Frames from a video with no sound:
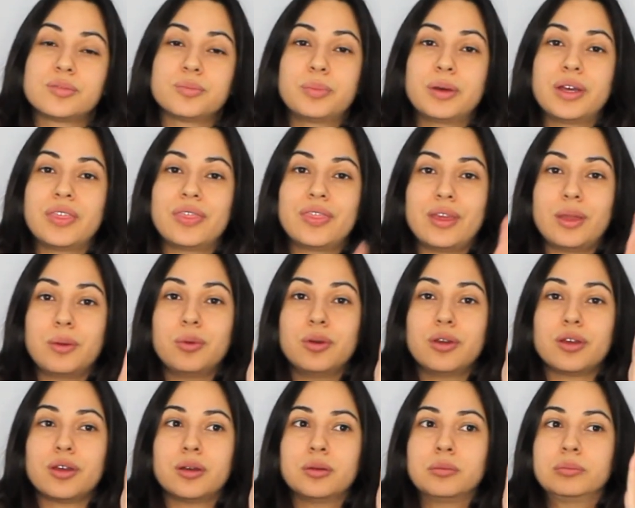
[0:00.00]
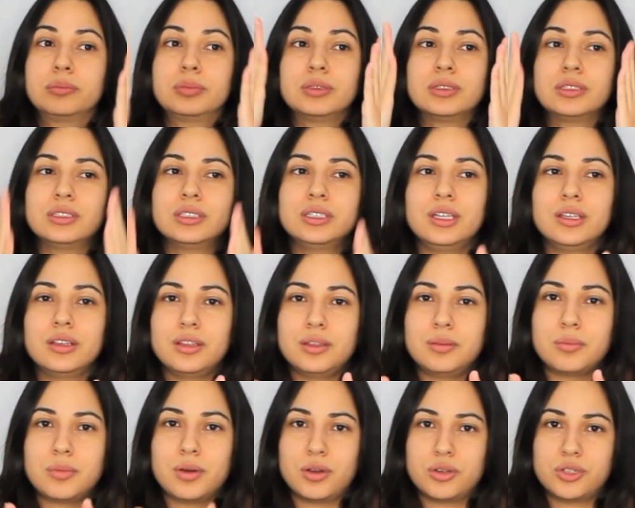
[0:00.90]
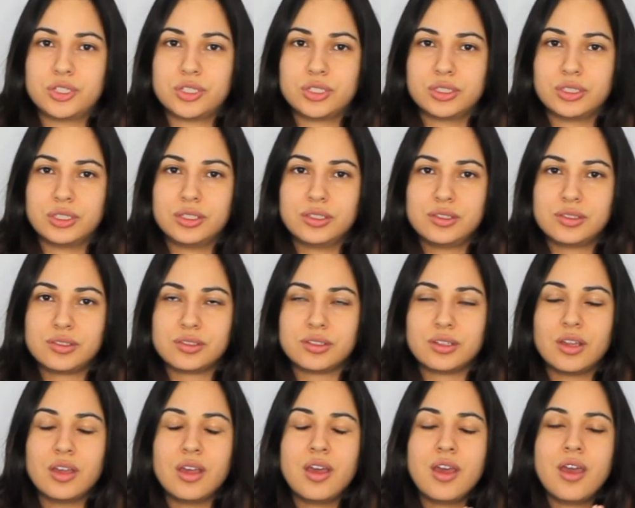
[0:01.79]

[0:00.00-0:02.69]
but they were completely motionless.